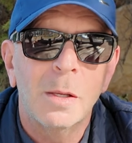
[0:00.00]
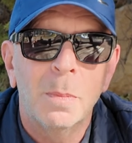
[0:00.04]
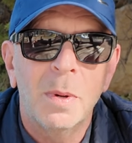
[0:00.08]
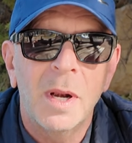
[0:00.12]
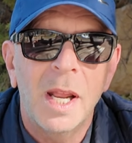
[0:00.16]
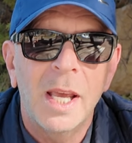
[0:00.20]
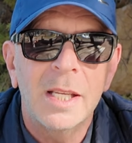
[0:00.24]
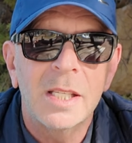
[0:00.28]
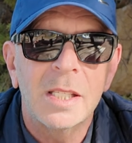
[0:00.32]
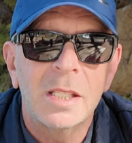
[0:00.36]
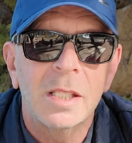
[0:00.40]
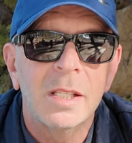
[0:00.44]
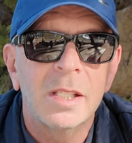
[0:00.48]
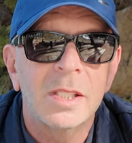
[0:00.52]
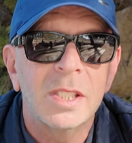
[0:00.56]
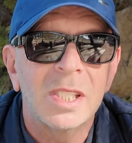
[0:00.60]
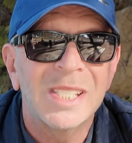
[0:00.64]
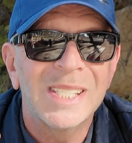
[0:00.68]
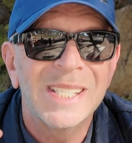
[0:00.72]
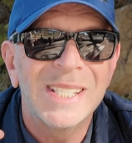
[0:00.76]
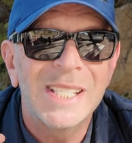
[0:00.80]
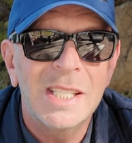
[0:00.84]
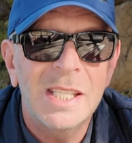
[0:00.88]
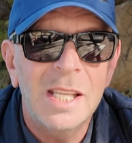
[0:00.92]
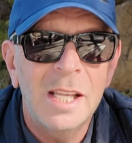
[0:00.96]
place that's
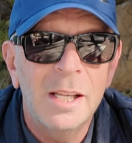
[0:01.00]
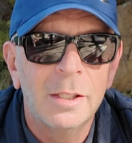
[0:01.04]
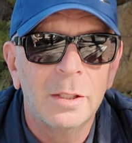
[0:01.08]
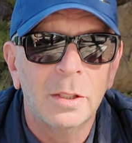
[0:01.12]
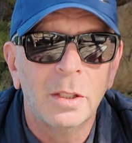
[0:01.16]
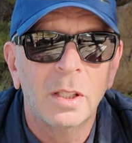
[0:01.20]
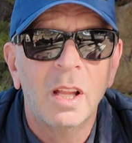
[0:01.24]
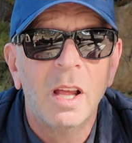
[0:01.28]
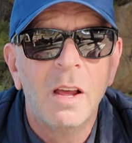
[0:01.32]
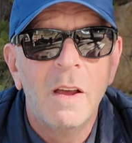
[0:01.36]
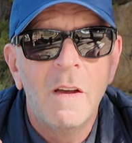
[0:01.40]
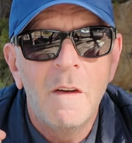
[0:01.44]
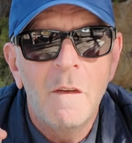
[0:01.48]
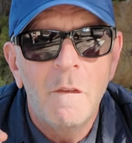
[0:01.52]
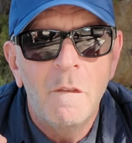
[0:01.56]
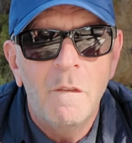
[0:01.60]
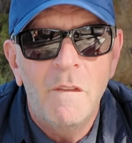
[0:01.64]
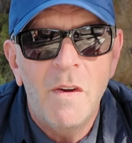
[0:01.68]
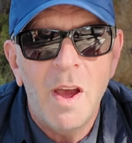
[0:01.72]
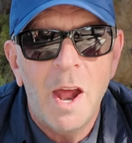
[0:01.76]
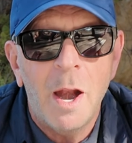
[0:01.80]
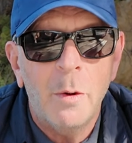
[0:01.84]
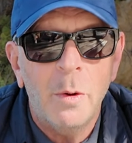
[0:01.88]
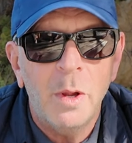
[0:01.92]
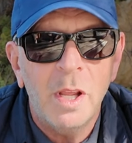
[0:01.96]
still
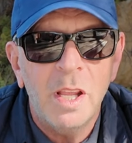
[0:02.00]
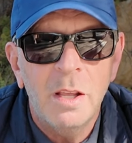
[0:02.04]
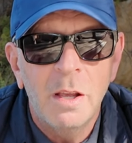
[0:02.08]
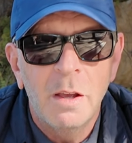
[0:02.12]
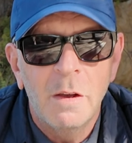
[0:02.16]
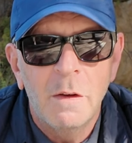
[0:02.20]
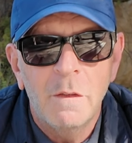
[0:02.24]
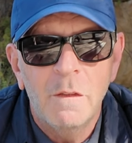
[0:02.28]
very,